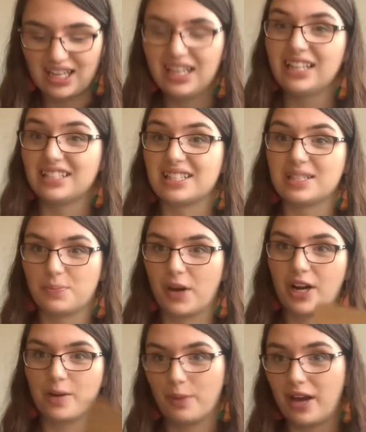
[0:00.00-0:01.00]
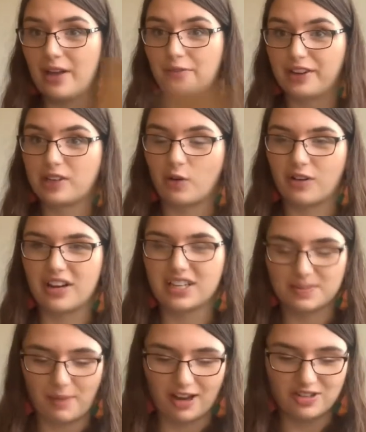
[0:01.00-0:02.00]
It's inspired by a Victoria
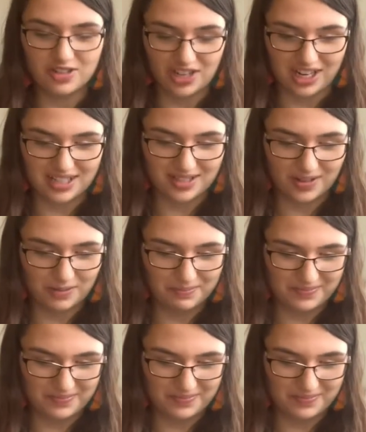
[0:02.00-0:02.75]
sponge, I assume.